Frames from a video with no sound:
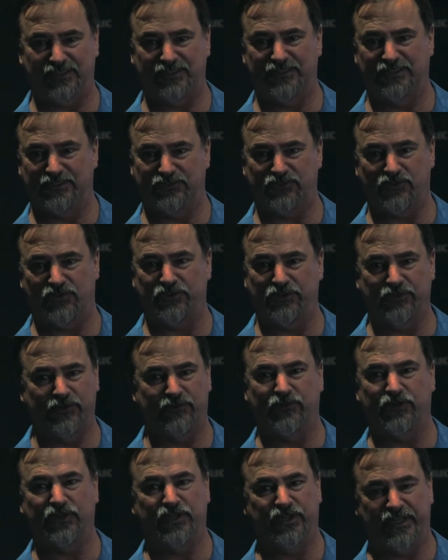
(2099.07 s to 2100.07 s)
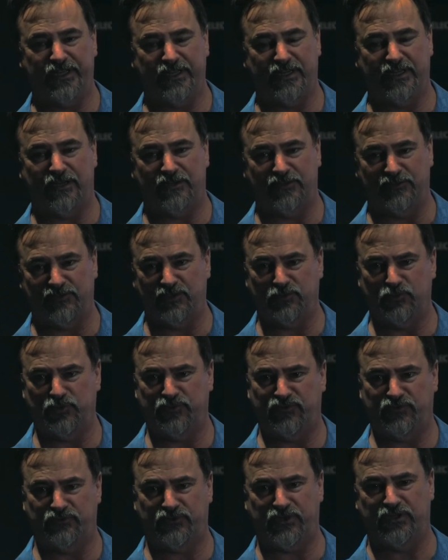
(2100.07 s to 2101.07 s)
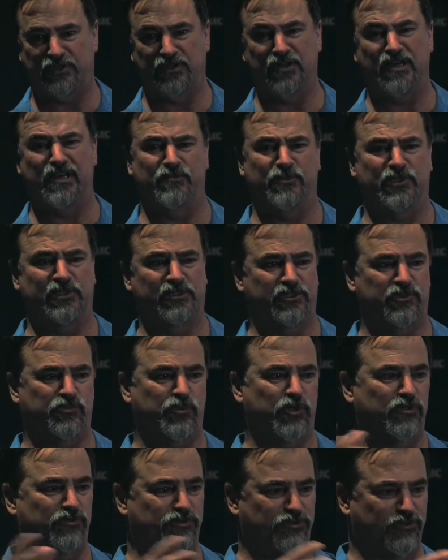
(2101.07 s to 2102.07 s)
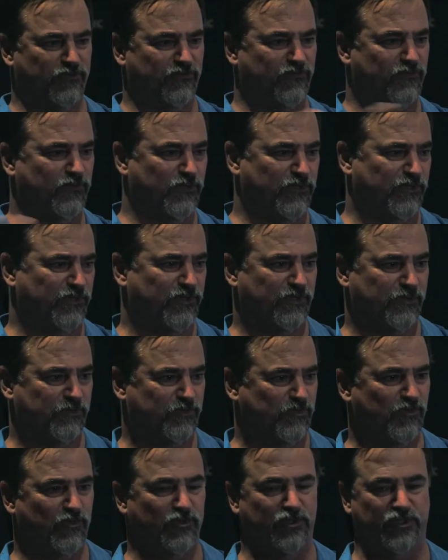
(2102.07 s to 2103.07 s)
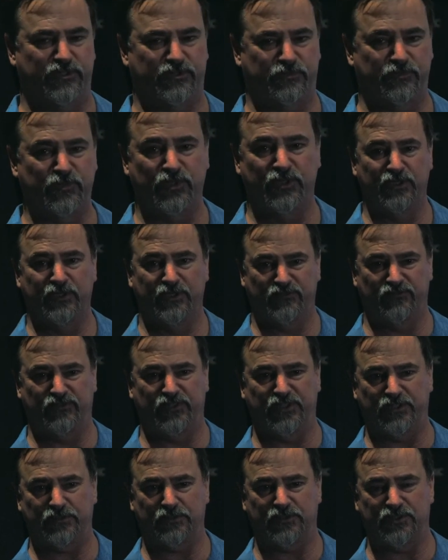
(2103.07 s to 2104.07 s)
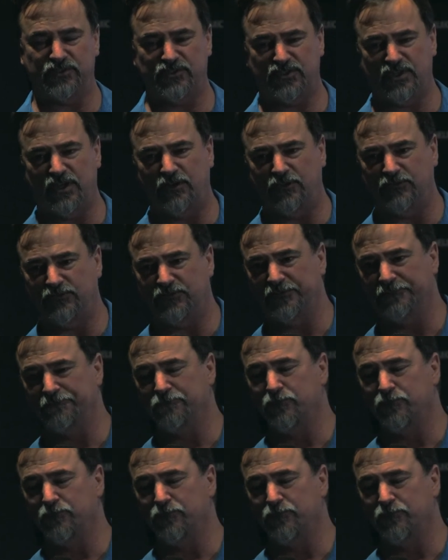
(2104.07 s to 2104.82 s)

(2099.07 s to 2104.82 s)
And that's all you're ever going to get out of them if you've got a nominal exposure for the vehicle itself.